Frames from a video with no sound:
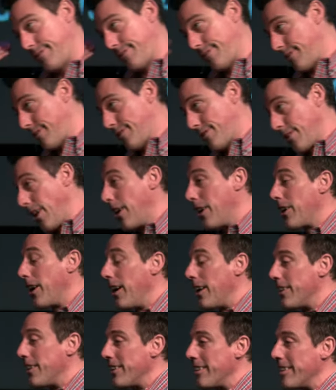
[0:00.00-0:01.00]
stuck
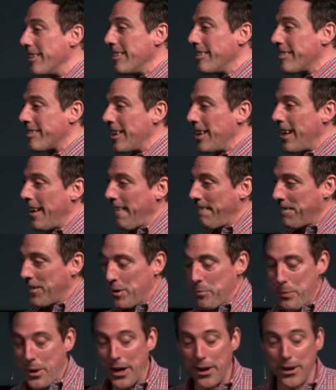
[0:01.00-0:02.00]
on these
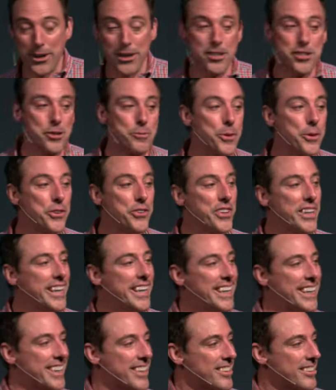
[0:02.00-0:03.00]
perishable
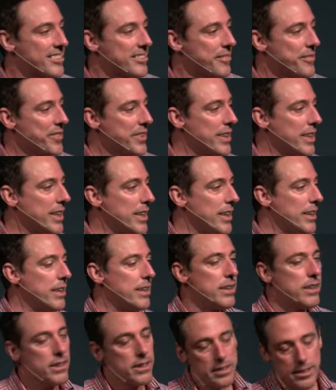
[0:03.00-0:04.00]
things.
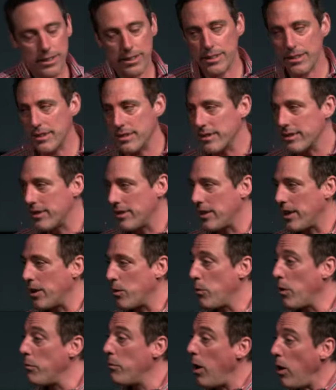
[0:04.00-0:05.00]
They're
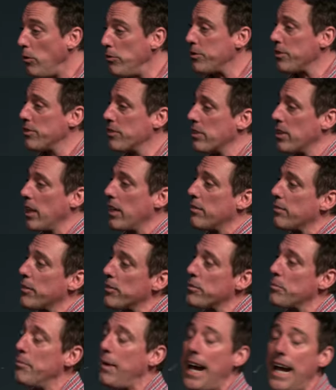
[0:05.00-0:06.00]
like, well, Moses gave
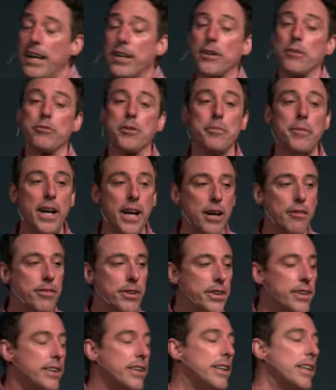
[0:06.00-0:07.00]
us manna from
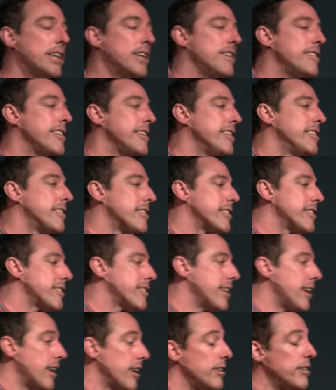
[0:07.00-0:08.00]
heaven. Jesus
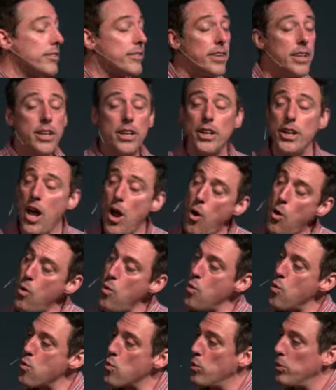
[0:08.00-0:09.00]
says,
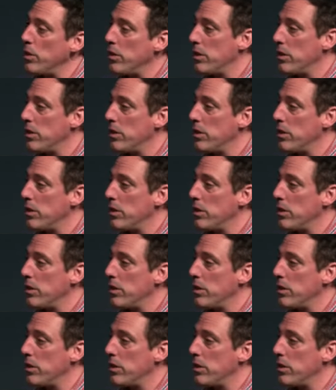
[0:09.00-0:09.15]
no,